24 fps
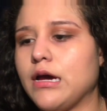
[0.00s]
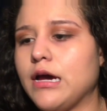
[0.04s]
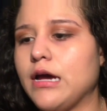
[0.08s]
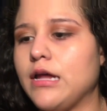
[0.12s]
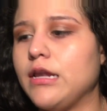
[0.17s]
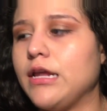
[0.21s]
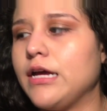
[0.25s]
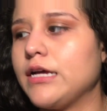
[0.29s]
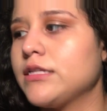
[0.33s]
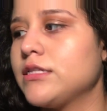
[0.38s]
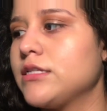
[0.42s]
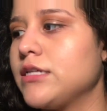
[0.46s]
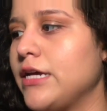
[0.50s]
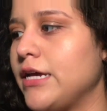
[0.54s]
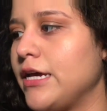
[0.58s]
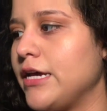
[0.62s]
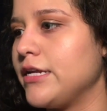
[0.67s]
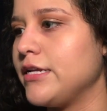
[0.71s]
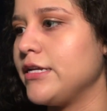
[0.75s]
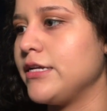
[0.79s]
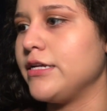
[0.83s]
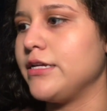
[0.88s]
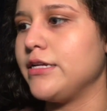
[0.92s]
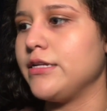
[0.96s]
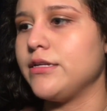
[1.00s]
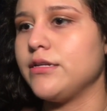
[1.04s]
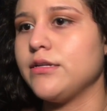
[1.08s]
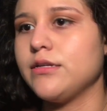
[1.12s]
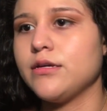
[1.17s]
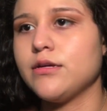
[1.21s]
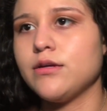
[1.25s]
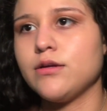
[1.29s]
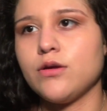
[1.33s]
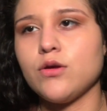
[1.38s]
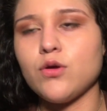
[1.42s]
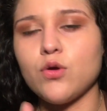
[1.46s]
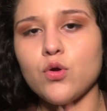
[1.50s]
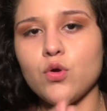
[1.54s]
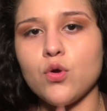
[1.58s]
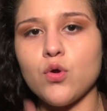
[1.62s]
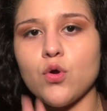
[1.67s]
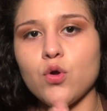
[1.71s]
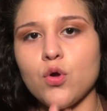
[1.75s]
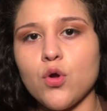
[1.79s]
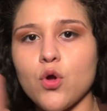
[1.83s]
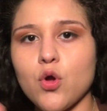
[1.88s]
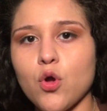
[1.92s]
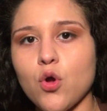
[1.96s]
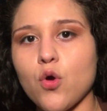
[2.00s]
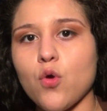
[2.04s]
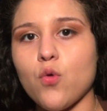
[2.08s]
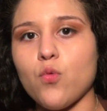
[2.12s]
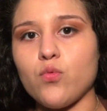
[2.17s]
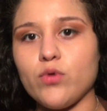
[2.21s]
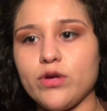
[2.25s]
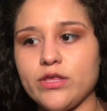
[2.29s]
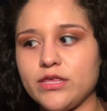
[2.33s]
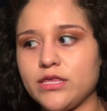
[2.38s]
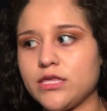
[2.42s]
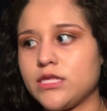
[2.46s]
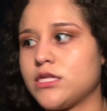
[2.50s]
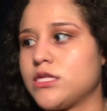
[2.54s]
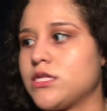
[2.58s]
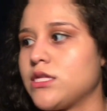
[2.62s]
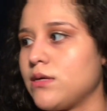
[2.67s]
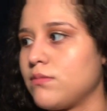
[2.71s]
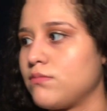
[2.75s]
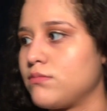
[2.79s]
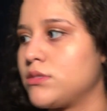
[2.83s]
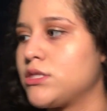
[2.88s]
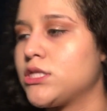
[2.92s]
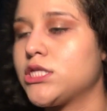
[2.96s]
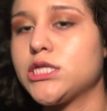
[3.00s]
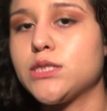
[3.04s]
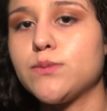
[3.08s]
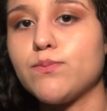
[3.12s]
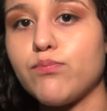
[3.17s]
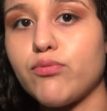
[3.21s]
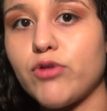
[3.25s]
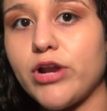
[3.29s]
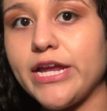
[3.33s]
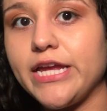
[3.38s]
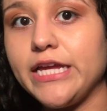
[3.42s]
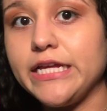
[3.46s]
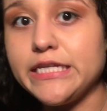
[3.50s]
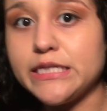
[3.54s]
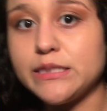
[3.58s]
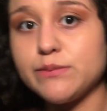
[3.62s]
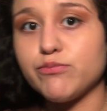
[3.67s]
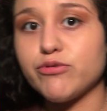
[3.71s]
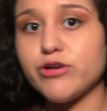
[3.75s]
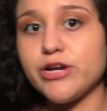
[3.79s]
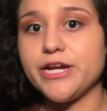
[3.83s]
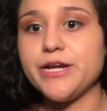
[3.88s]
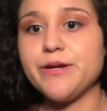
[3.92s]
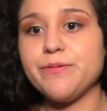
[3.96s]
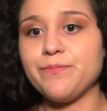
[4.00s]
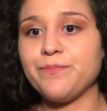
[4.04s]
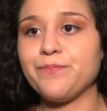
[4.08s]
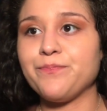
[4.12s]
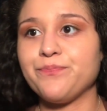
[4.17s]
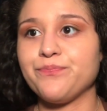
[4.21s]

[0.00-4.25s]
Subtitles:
I like to head in with some spray,